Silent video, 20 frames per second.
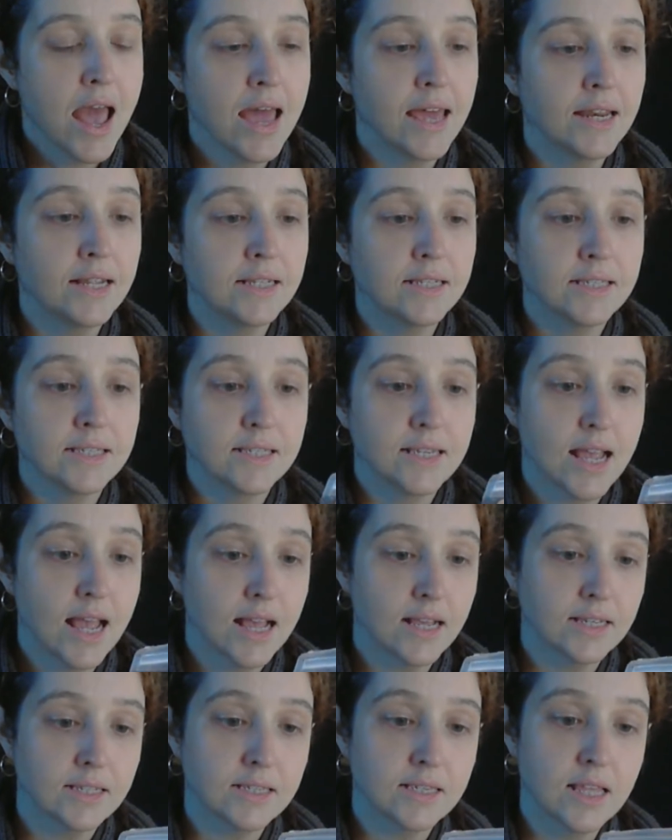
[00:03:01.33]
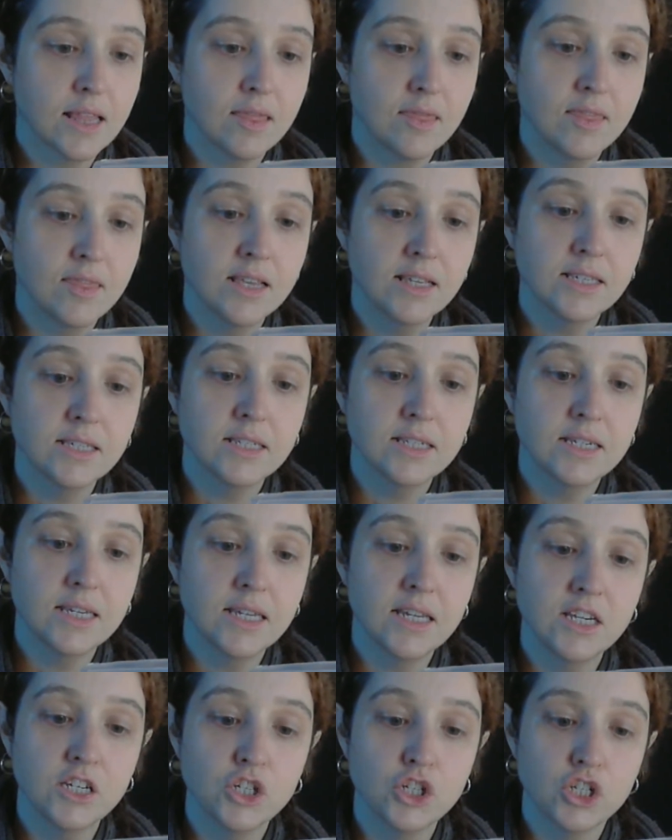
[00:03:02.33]
and it says, This
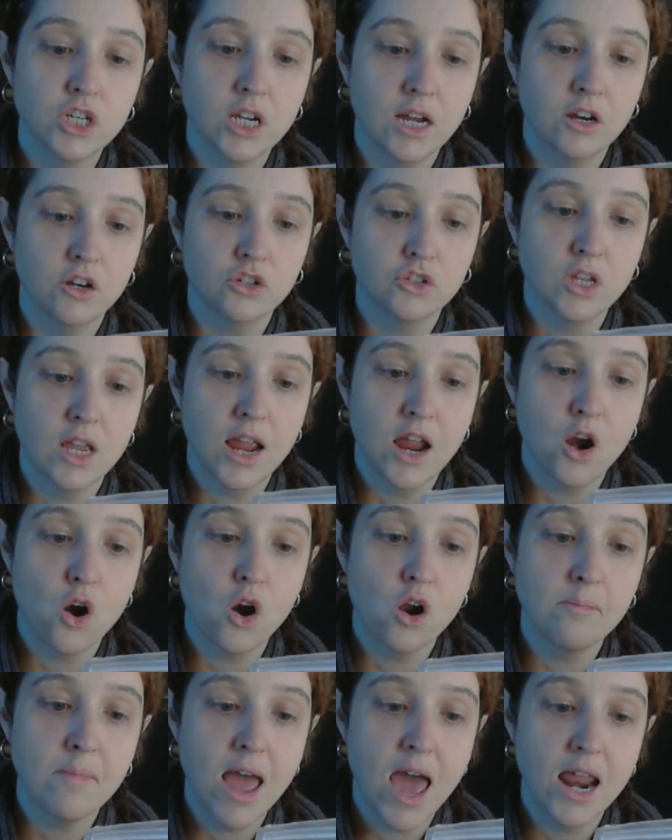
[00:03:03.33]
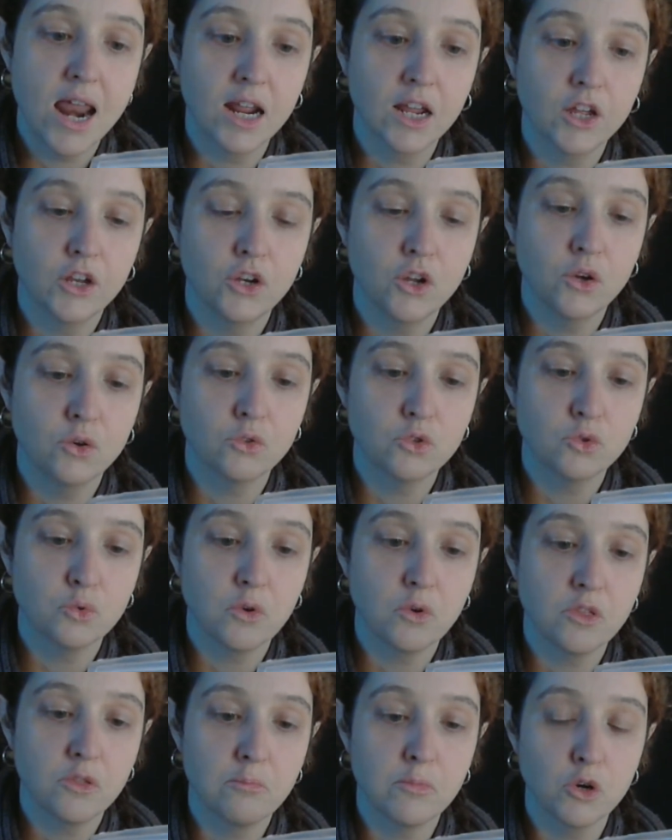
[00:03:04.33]
tea shares aromatic notes
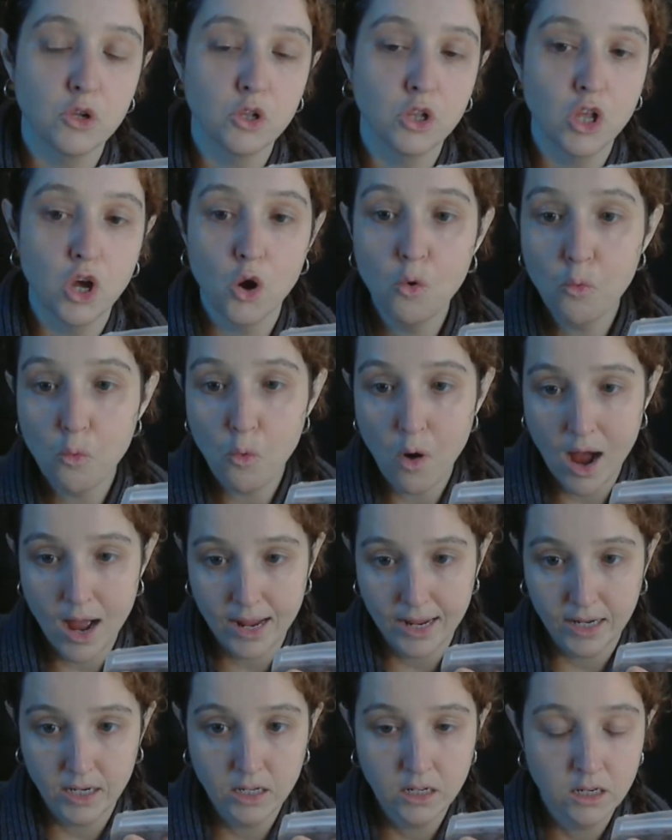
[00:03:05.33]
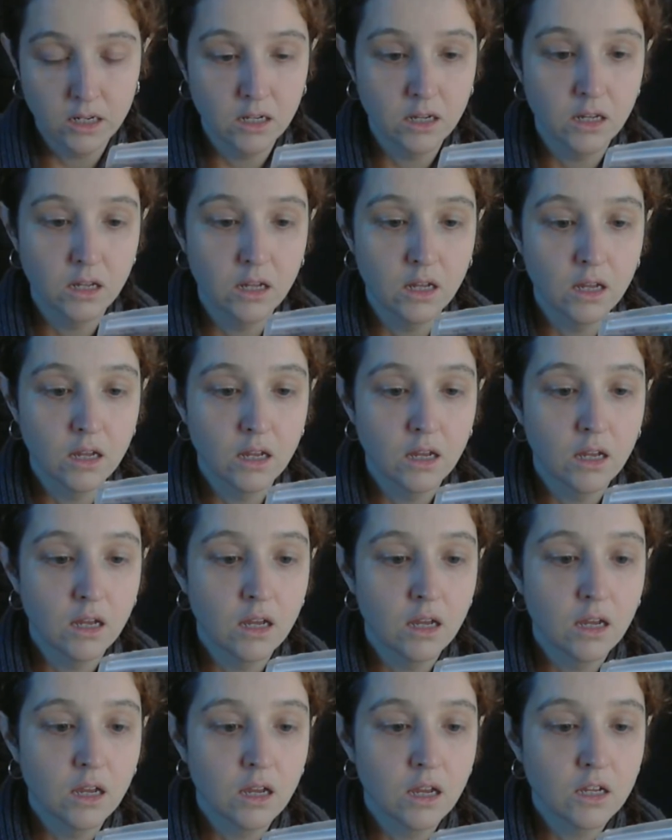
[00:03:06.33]
with Merlot wine,
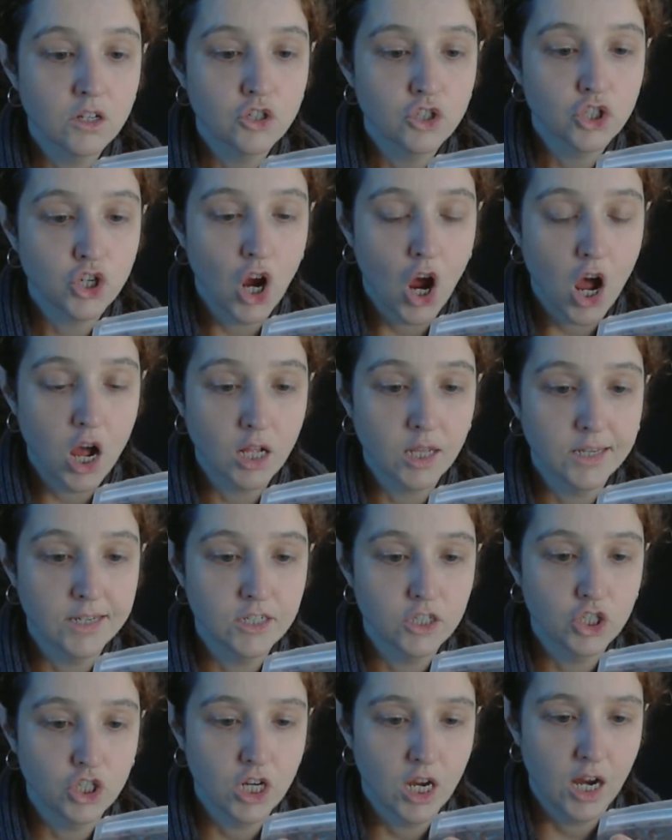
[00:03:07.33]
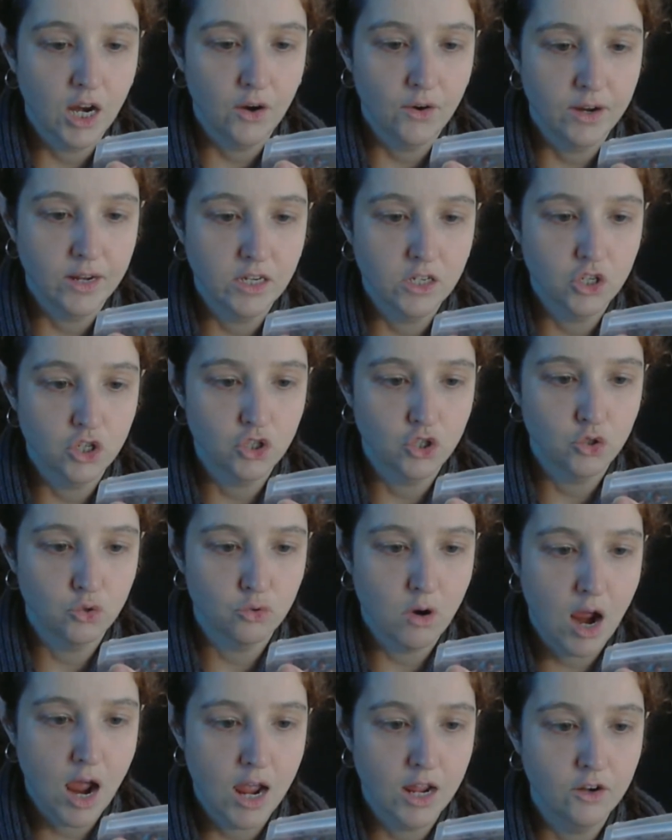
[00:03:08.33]
chocolate cherries,
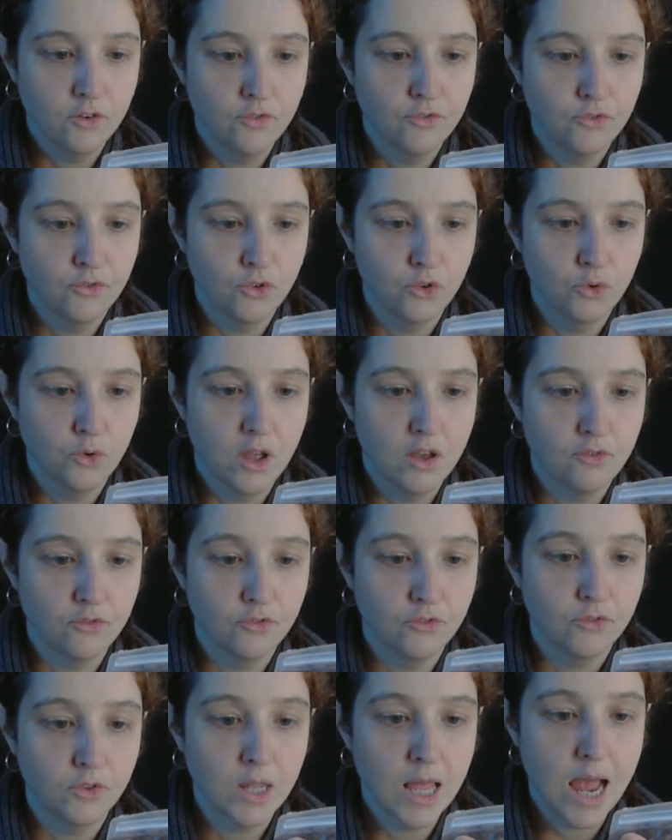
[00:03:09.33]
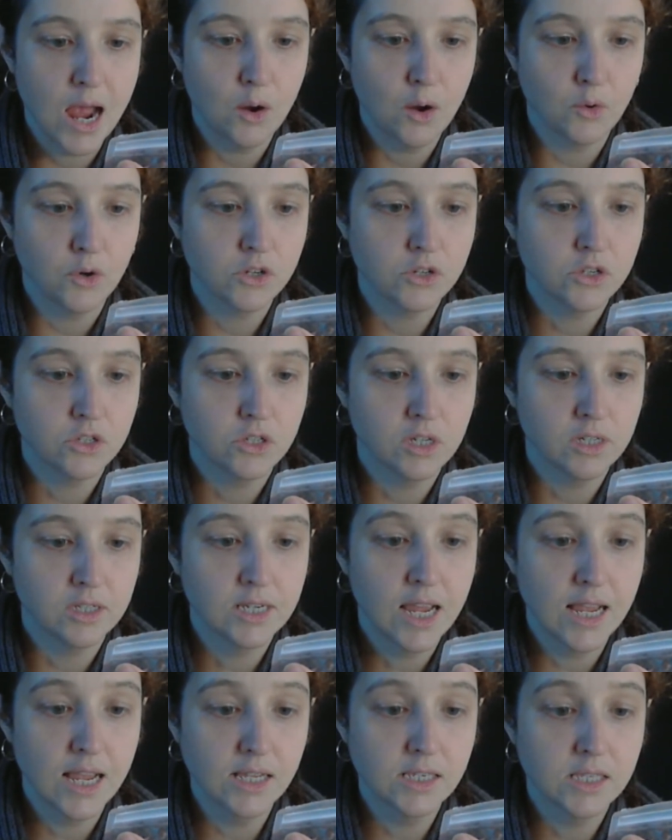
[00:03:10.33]
dried fruit, and flowers. To
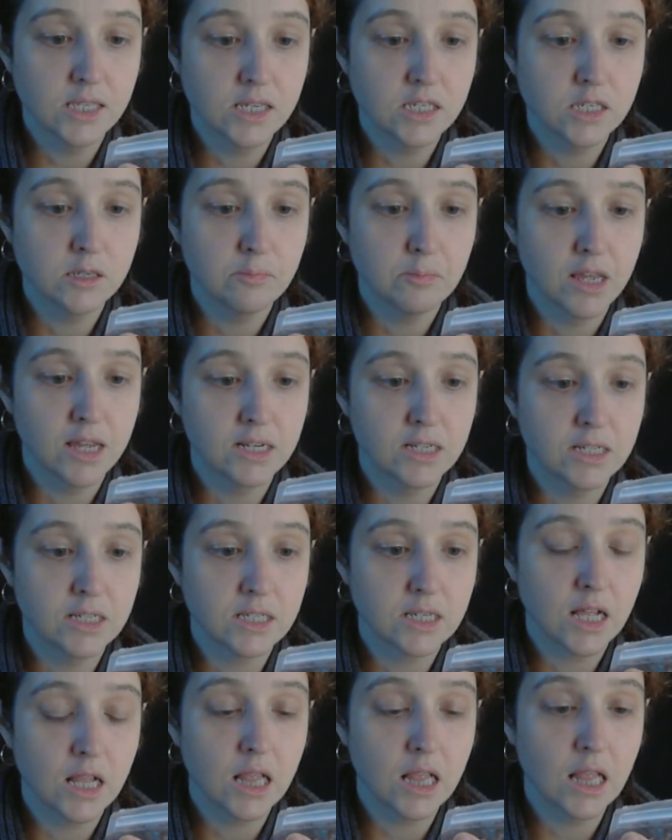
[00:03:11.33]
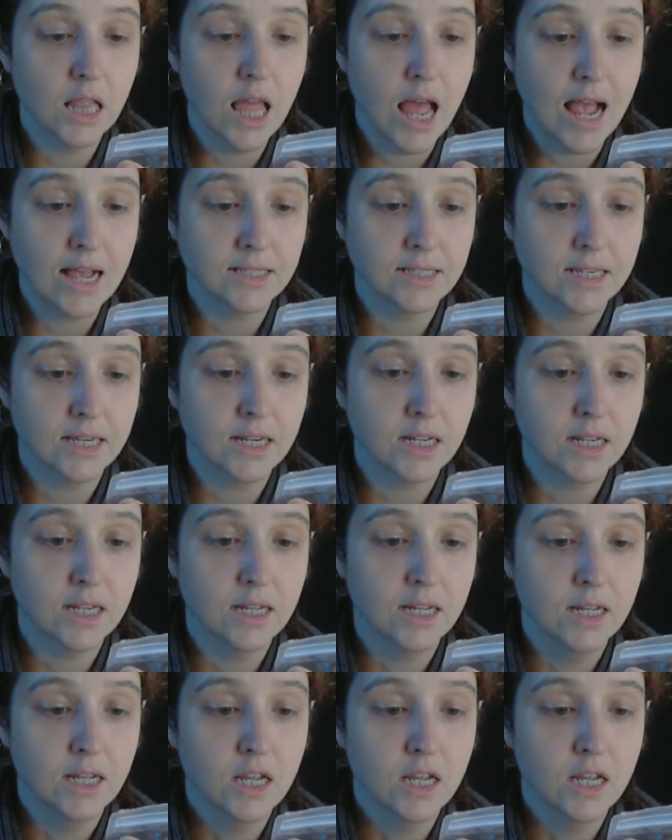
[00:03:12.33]
taste this blend is classic